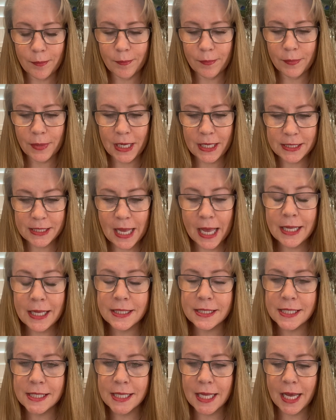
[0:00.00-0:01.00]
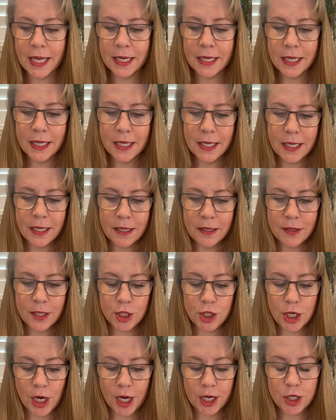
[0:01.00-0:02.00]
He says that the
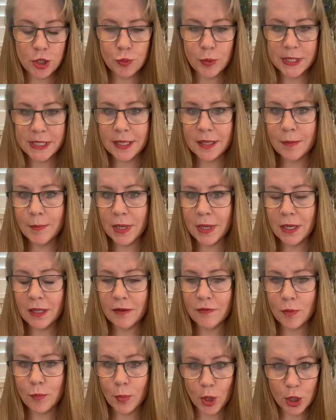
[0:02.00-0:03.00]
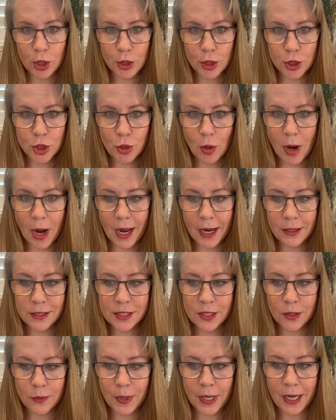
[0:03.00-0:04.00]
judge was in the middle of a murder trial,
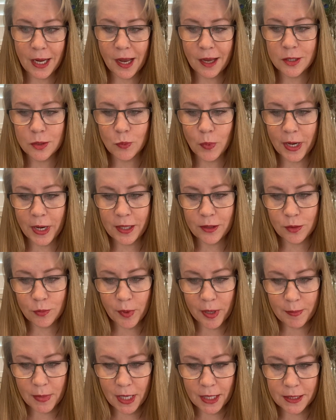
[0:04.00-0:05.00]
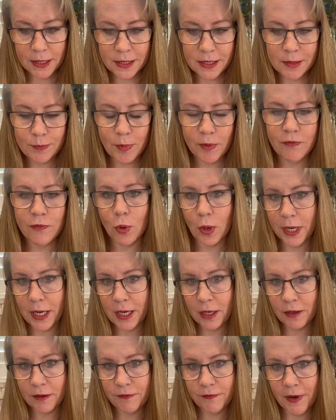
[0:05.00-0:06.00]
so he had to wait 3 months before he
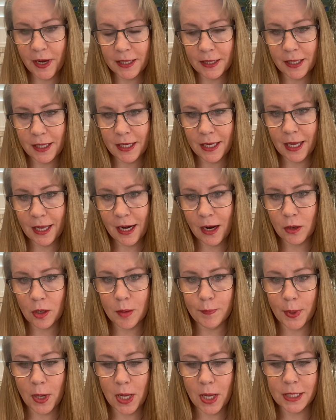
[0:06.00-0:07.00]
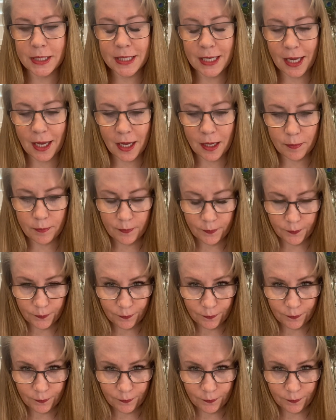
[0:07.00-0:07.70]
could finally get out on bond again.